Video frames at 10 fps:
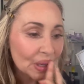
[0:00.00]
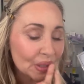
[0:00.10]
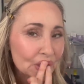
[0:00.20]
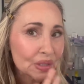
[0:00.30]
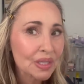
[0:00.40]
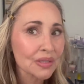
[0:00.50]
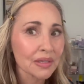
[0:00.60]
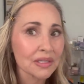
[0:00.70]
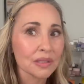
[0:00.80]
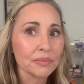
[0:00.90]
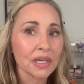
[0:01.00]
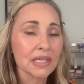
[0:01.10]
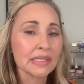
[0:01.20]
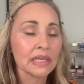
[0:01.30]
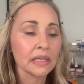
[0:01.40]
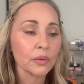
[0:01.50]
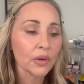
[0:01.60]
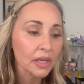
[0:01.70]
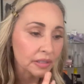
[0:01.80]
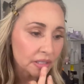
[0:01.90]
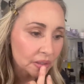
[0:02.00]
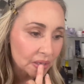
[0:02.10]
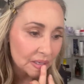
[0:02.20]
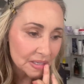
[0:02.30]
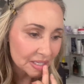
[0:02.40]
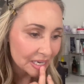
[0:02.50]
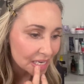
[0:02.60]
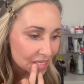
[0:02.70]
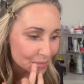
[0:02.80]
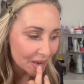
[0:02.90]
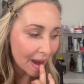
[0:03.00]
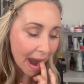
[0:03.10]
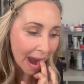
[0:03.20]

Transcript: It stays on surprisingly well too. It always shocks me.